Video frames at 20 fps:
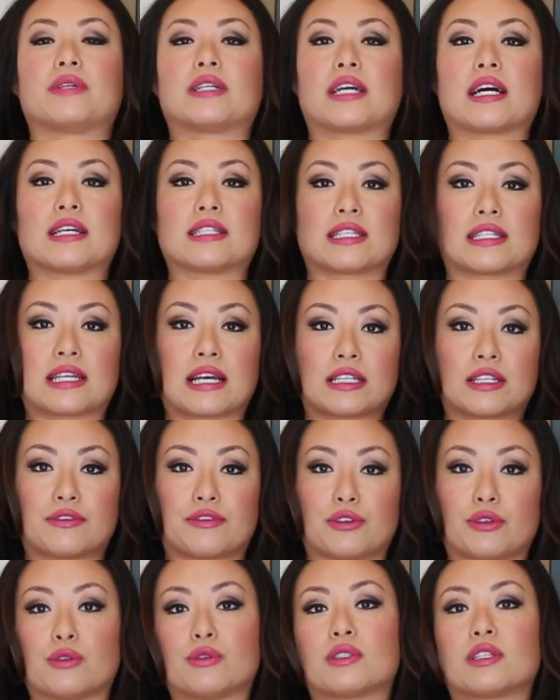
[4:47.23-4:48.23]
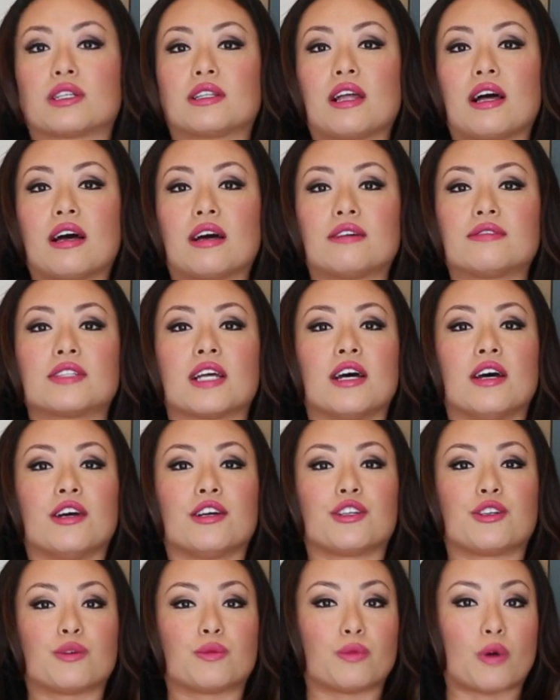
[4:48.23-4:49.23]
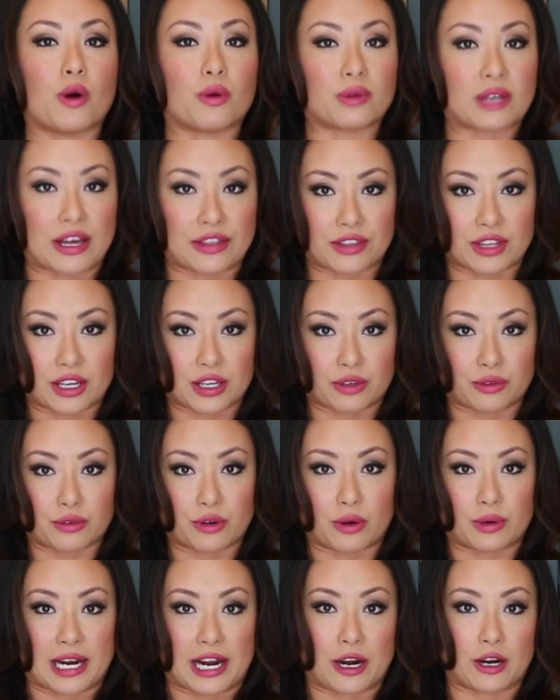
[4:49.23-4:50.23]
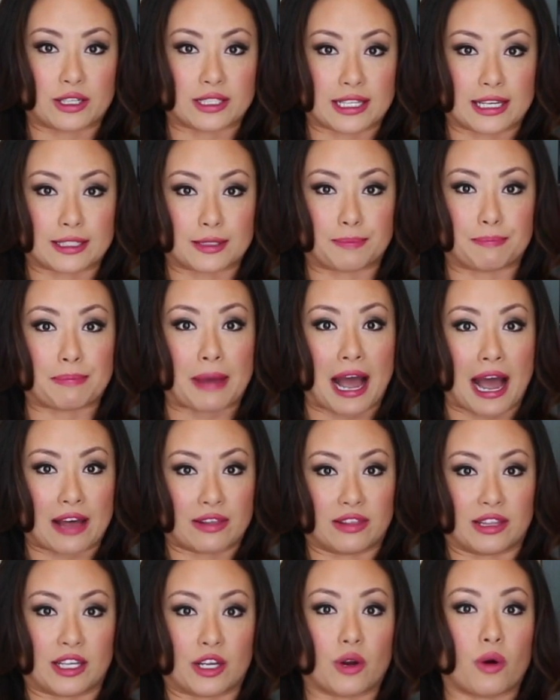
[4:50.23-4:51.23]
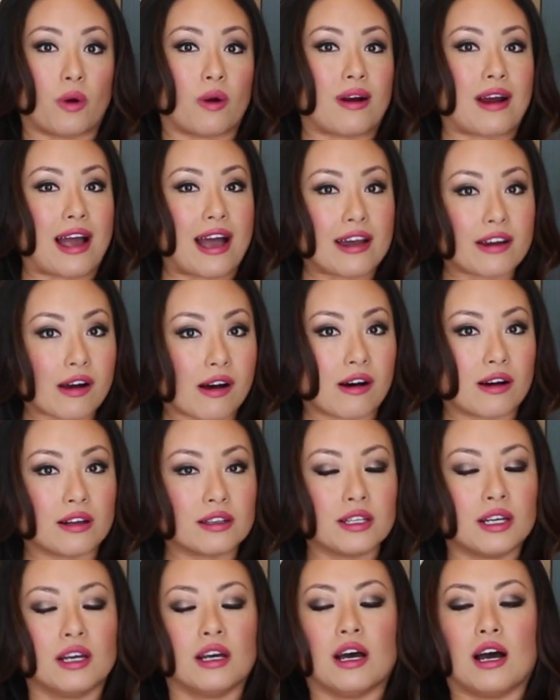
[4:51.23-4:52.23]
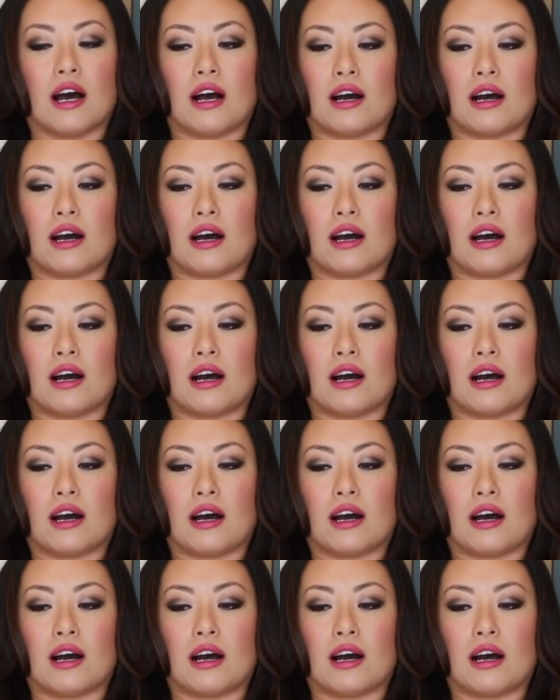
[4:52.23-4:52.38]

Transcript: Because again, if you use the gloves, you won't get the ingrown hairs as badly or at all.